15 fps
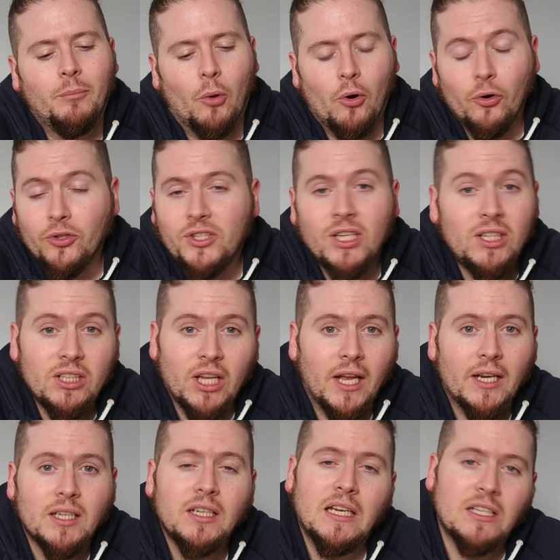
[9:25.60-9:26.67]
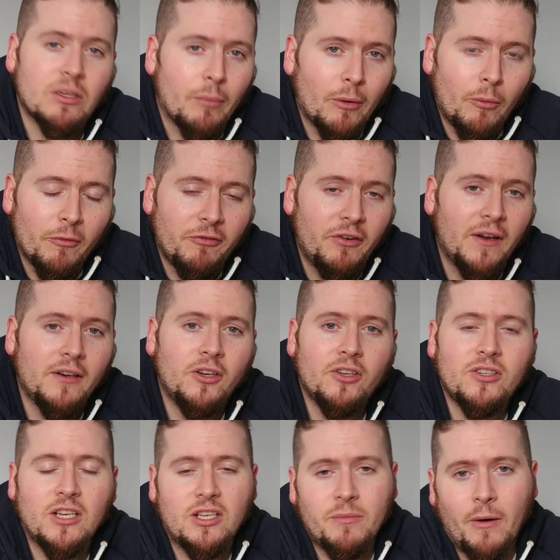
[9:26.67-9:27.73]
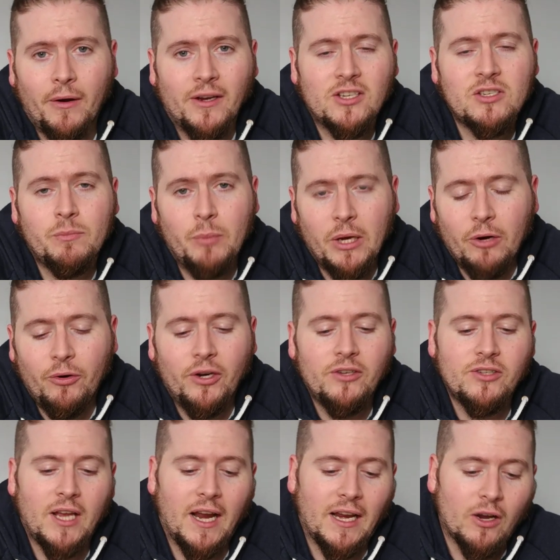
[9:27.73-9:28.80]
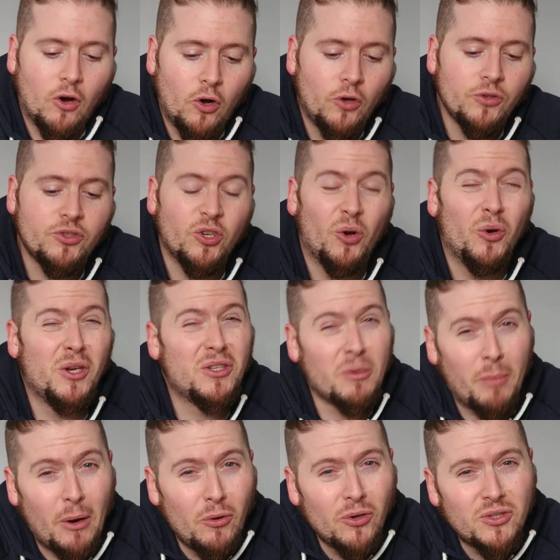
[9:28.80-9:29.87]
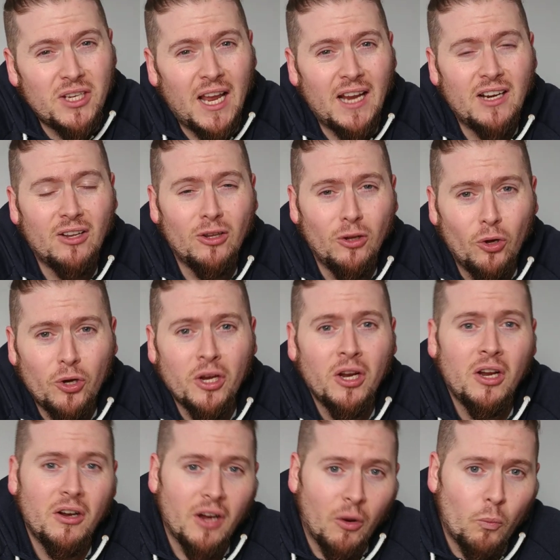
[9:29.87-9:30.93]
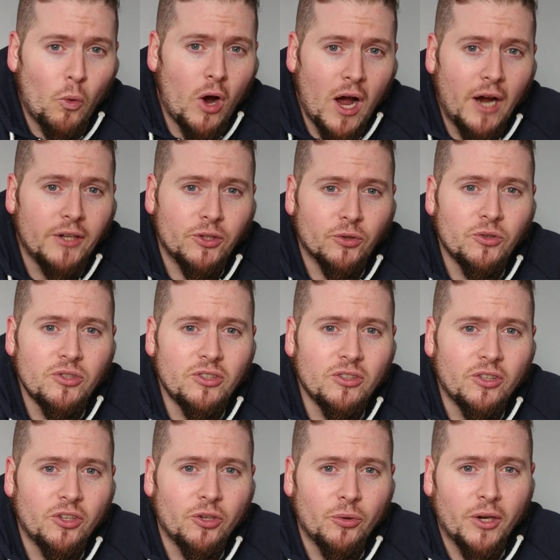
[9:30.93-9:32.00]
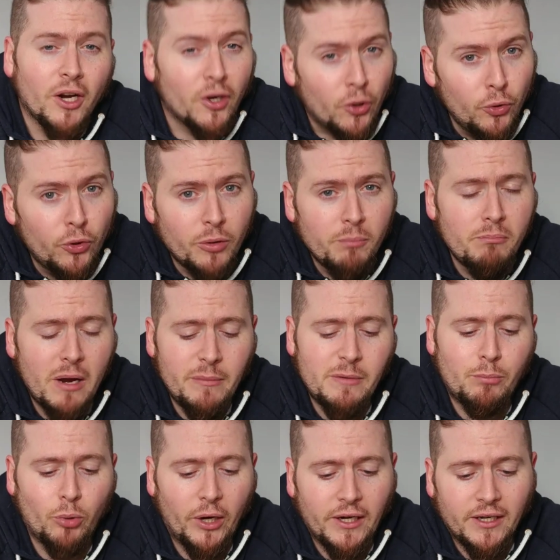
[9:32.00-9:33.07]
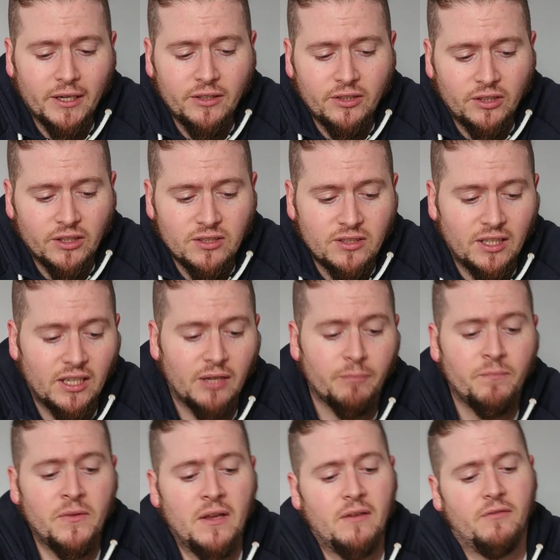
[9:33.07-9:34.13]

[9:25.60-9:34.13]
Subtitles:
But until then, it's about fitness, it's about experience, and also it's about us getting a look at what our youngsters are doing and who can maybe break into this team,